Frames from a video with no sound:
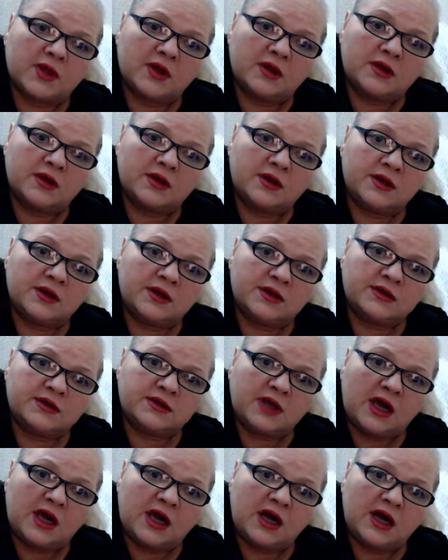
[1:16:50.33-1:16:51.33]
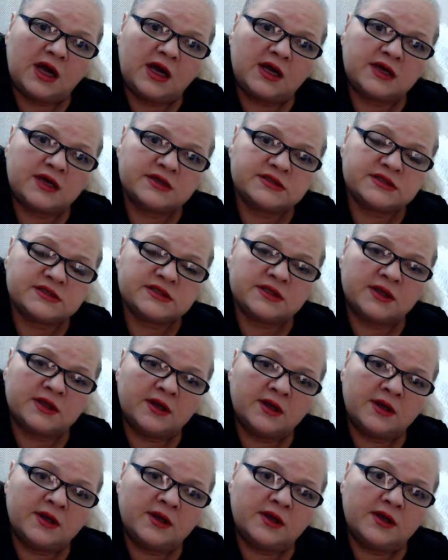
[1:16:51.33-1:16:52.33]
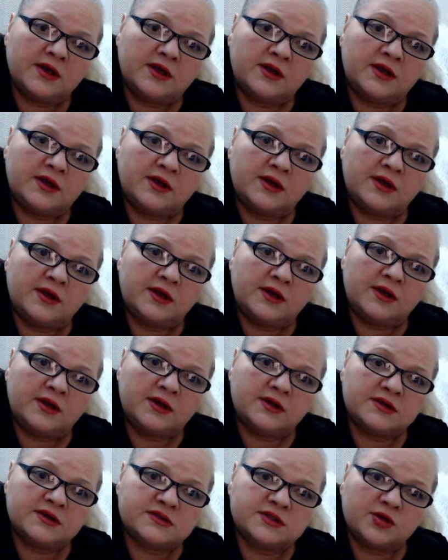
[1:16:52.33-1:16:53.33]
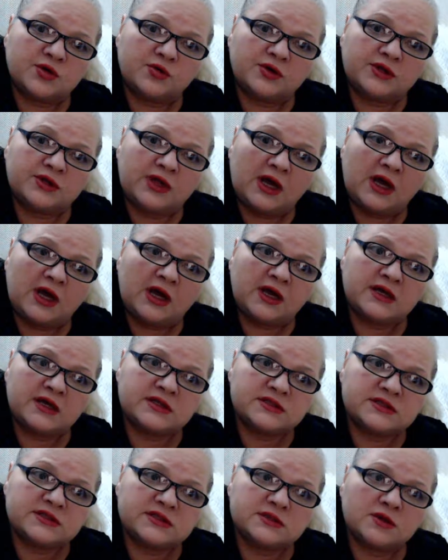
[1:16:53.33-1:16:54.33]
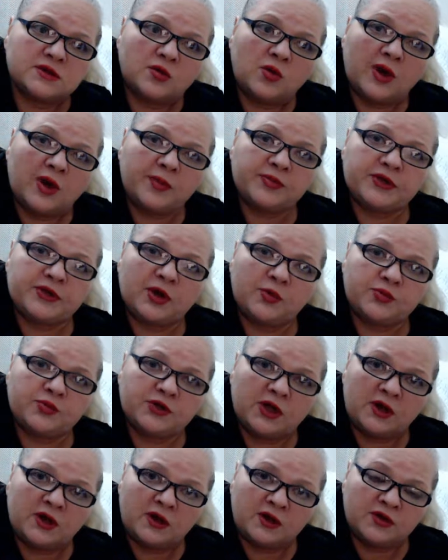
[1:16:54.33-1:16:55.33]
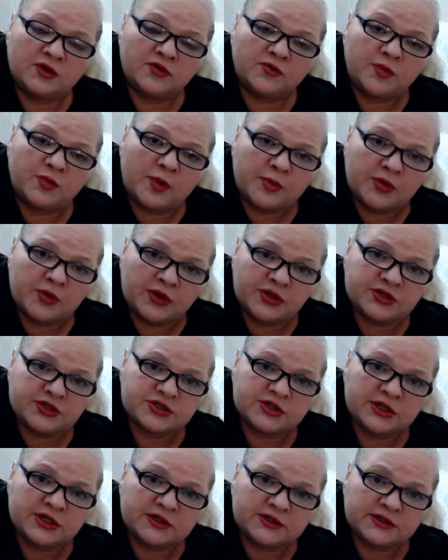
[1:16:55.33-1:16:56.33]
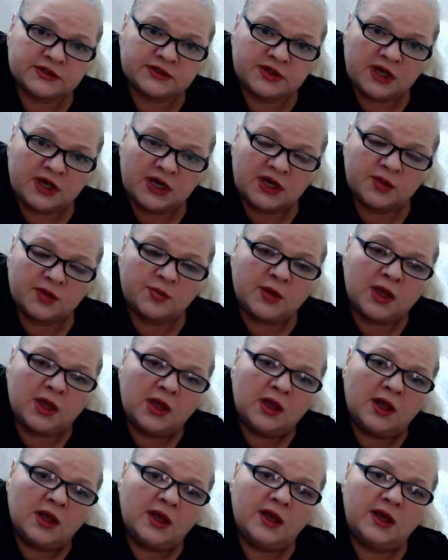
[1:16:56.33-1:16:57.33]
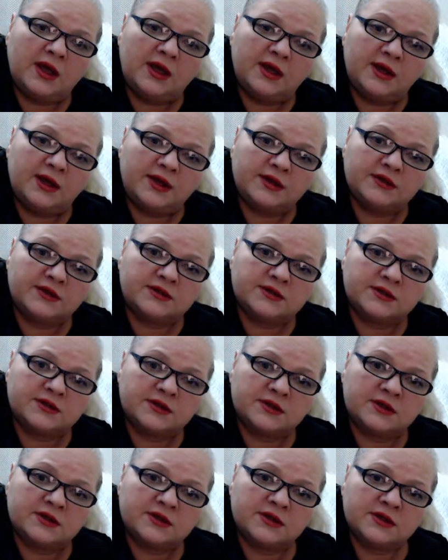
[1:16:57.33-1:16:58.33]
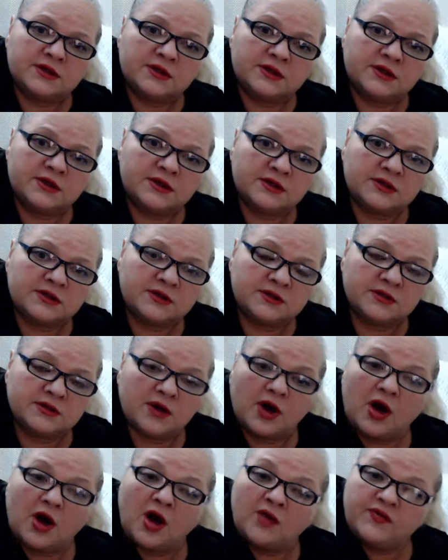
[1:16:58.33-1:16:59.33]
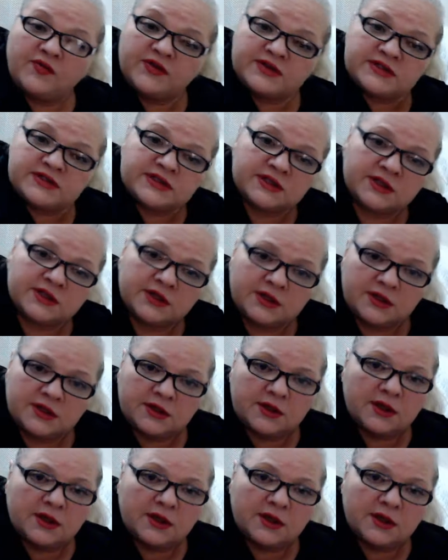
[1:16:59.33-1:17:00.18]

it has it has wiped out a lot of population at that time. And obviously